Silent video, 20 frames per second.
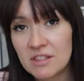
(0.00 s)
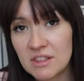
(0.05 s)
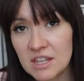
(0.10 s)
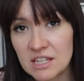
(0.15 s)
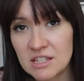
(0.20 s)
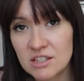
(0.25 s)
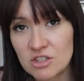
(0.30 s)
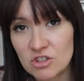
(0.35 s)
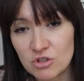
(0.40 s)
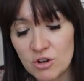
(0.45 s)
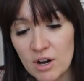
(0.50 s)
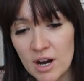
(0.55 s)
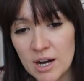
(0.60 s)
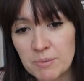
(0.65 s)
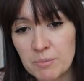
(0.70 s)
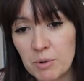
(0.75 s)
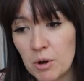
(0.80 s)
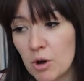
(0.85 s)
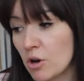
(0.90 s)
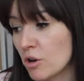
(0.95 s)
this
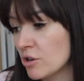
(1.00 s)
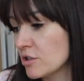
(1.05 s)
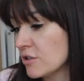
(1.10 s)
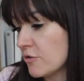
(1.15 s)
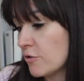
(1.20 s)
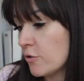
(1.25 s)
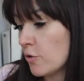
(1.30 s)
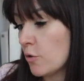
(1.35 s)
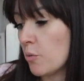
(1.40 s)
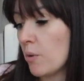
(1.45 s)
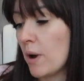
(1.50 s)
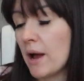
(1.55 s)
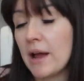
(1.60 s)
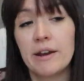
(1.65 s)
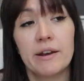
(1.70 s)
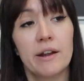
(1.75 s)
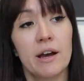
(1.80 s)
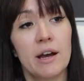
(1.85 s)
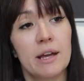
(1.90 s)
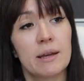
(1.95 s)
tripod for
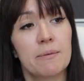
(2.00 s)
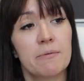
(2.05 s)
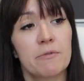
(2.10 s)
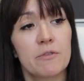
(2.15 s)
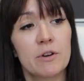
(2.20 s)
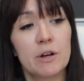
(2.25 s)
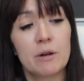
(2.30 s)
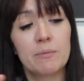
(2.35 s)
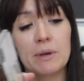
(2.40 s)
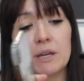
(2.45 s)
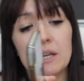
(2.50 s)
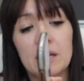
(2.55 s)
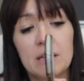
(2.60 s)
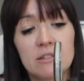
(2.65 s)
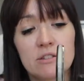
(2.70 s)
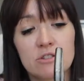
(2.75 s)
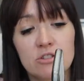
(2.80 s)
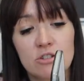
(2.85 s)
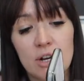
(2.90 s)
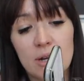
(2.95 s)
when I am filming
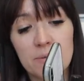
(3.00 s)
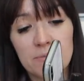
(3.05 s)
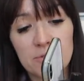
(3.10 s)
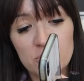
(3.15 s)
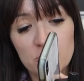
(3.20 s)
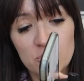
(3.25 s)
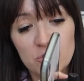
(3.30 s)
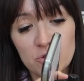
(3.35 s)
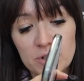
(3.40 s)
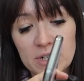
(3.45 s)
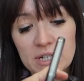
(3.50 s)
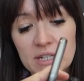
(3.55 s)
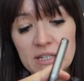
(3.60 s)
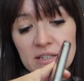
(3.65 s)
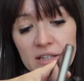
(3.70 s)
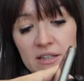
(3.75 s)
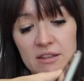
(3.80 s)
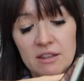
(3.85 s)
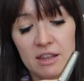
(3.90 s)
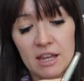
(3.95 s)
Instagram stories
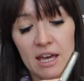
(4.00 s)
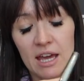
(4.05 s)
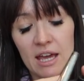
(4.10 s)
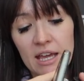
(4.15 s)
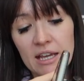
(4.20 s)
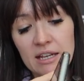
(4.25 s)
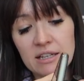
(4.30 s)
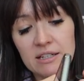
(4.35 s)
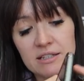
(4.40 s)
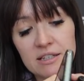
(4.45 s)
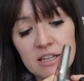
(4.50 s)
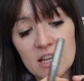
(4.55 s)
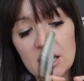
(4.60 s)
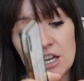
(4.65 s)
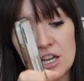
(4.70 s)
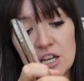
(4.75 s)
and things.